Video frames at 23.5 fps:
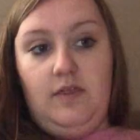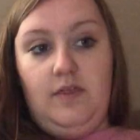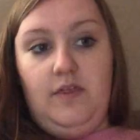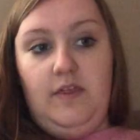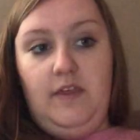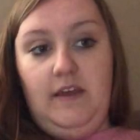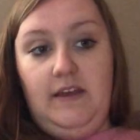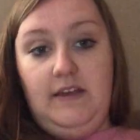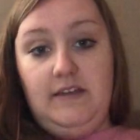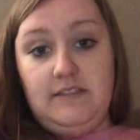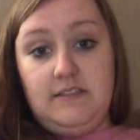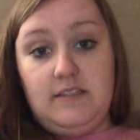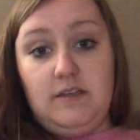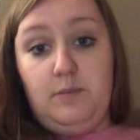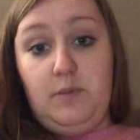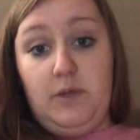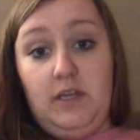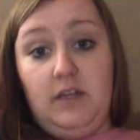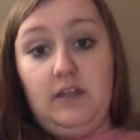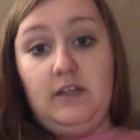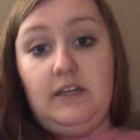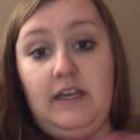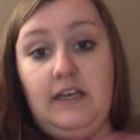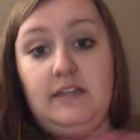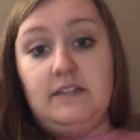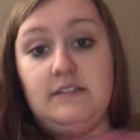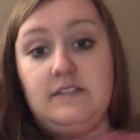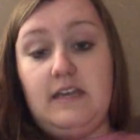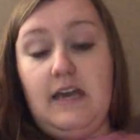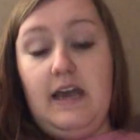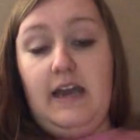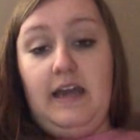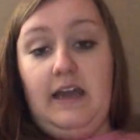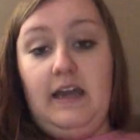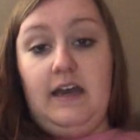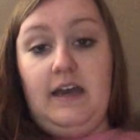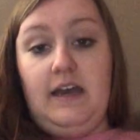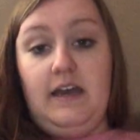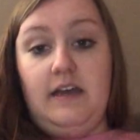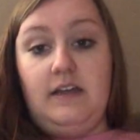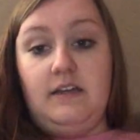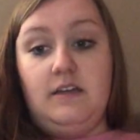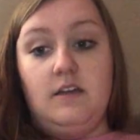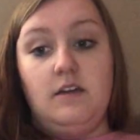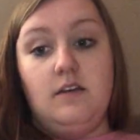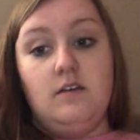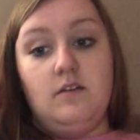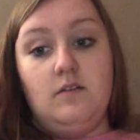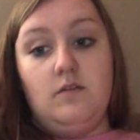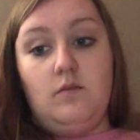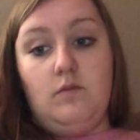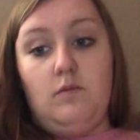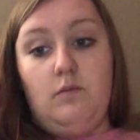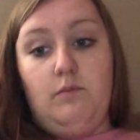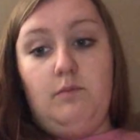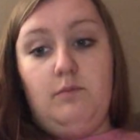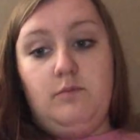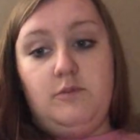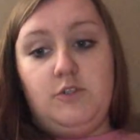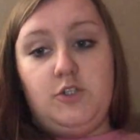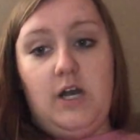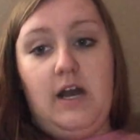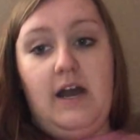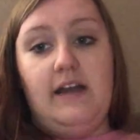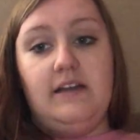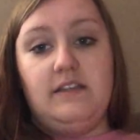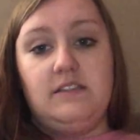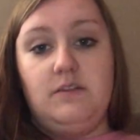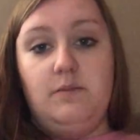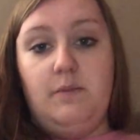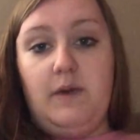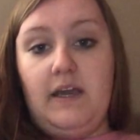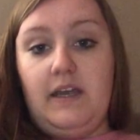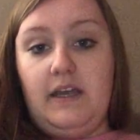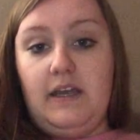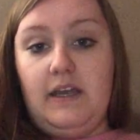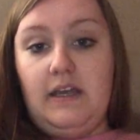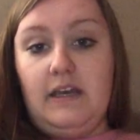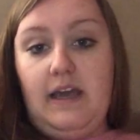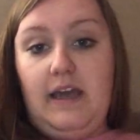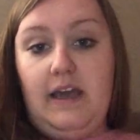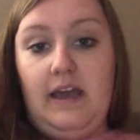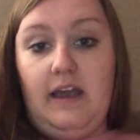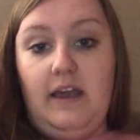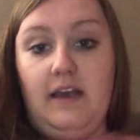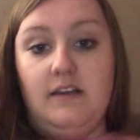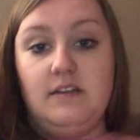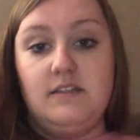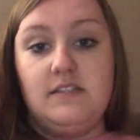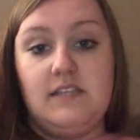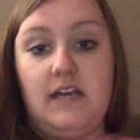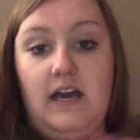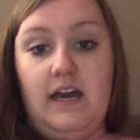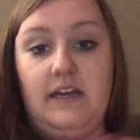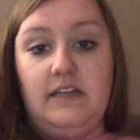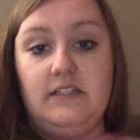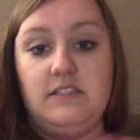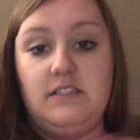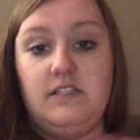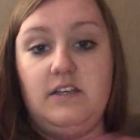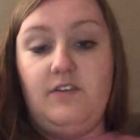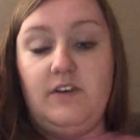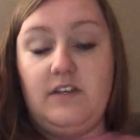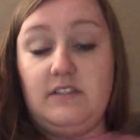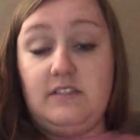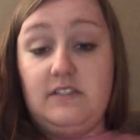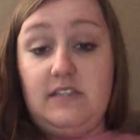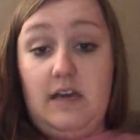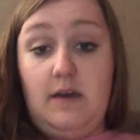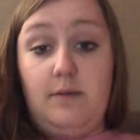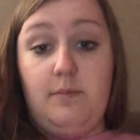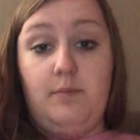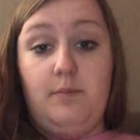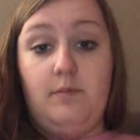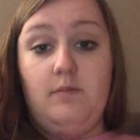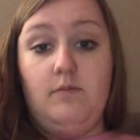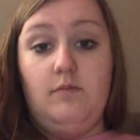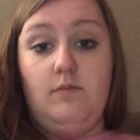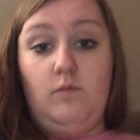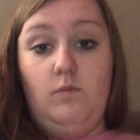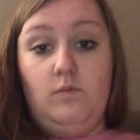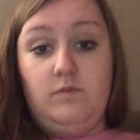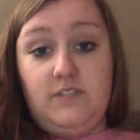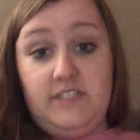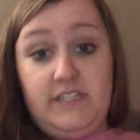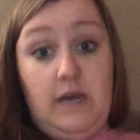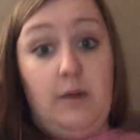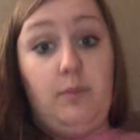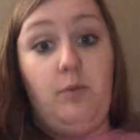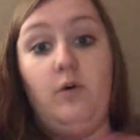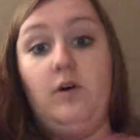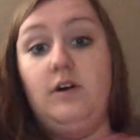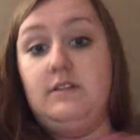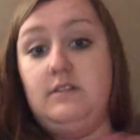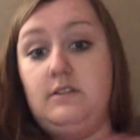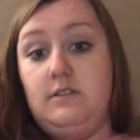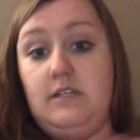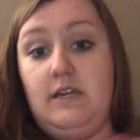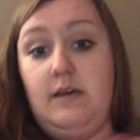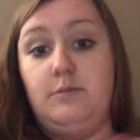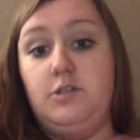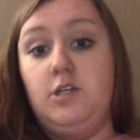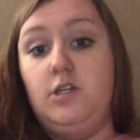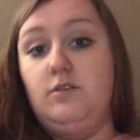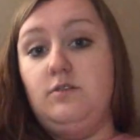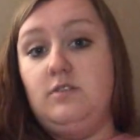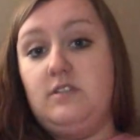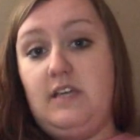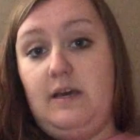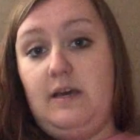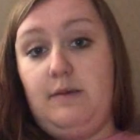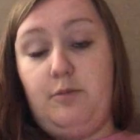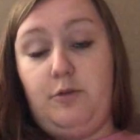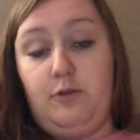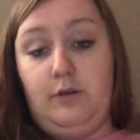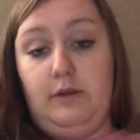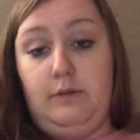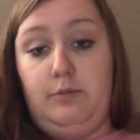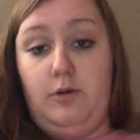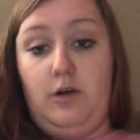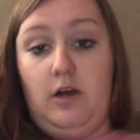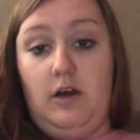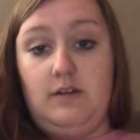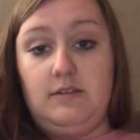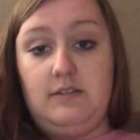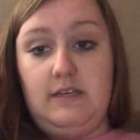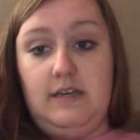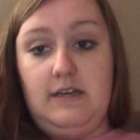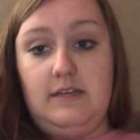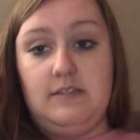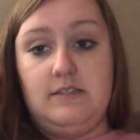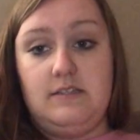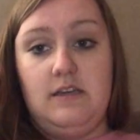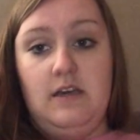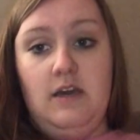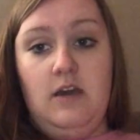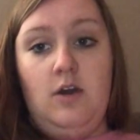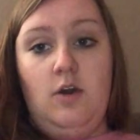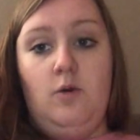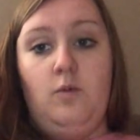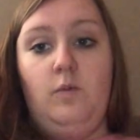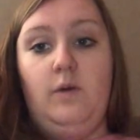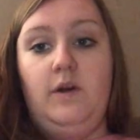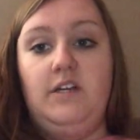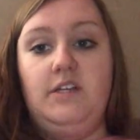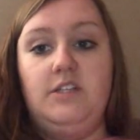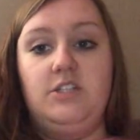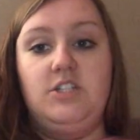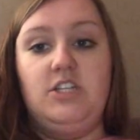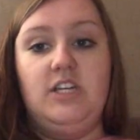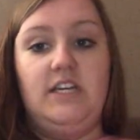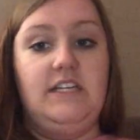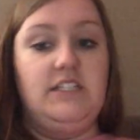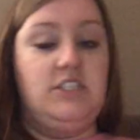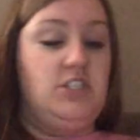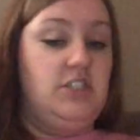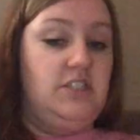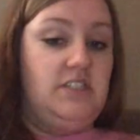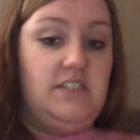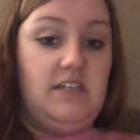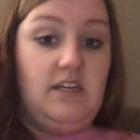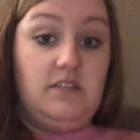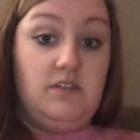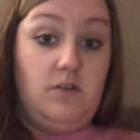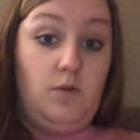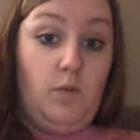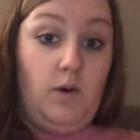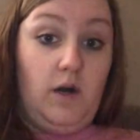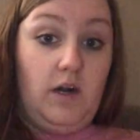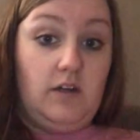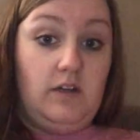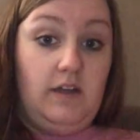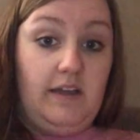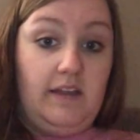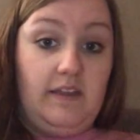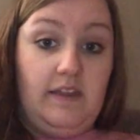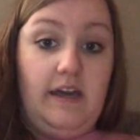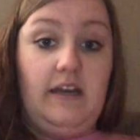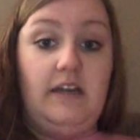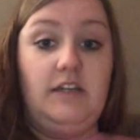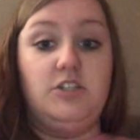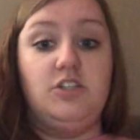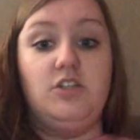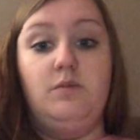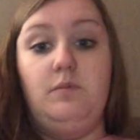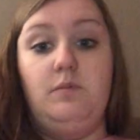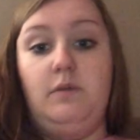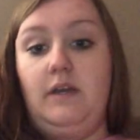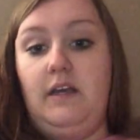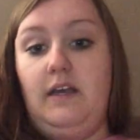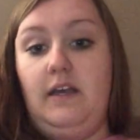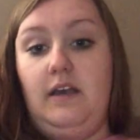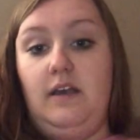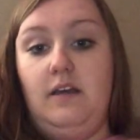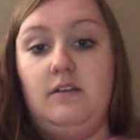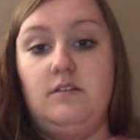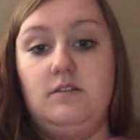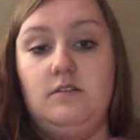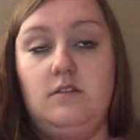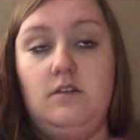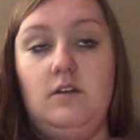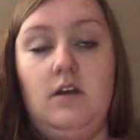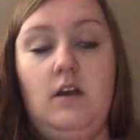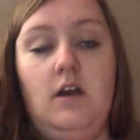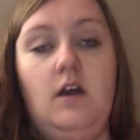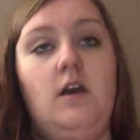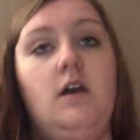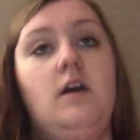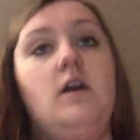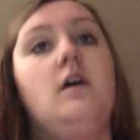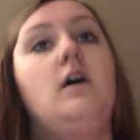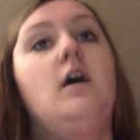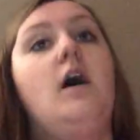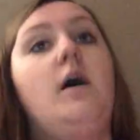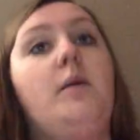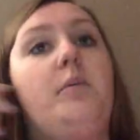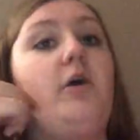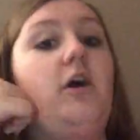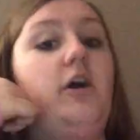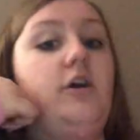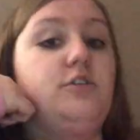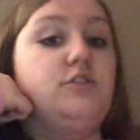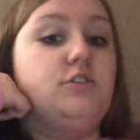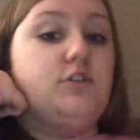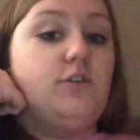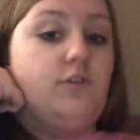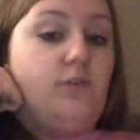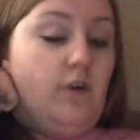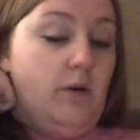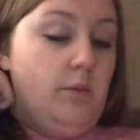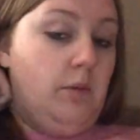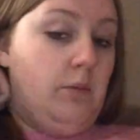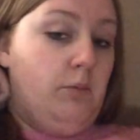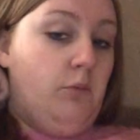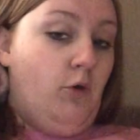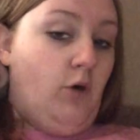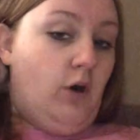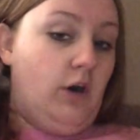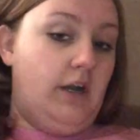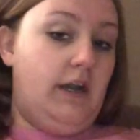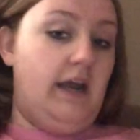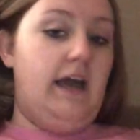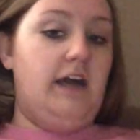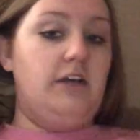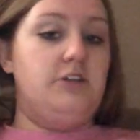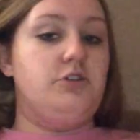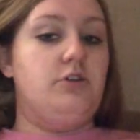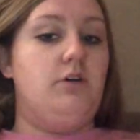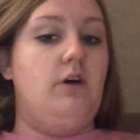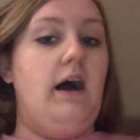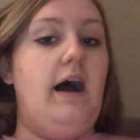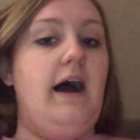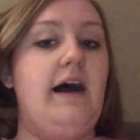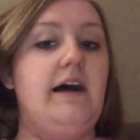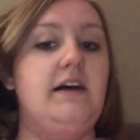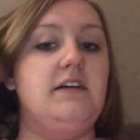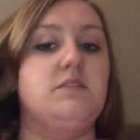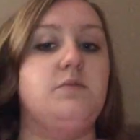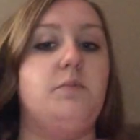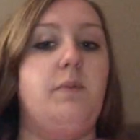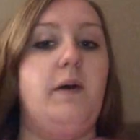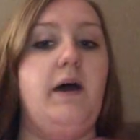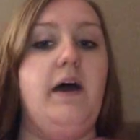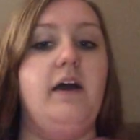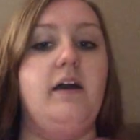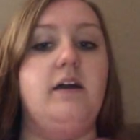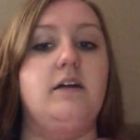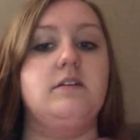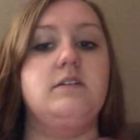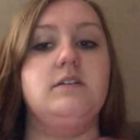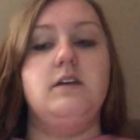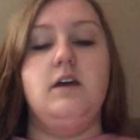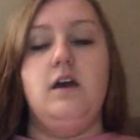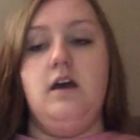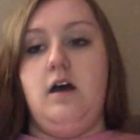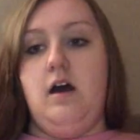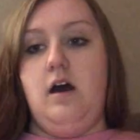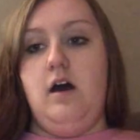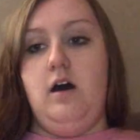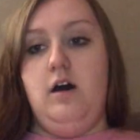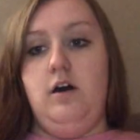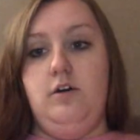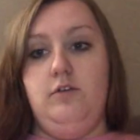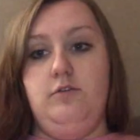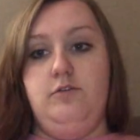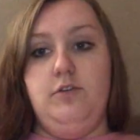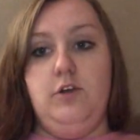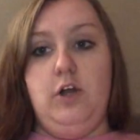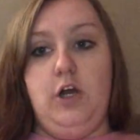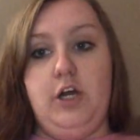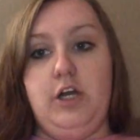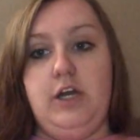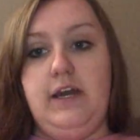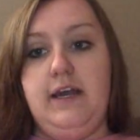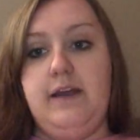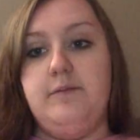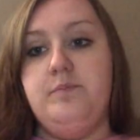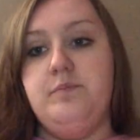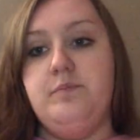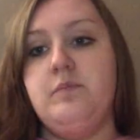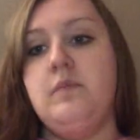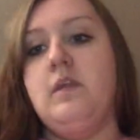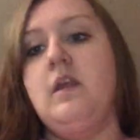these abilities and trying to make it a scientific step 1, step 2, step 3 process, which it just doesn't work like that. It should be approached from a more natural aspect of learning.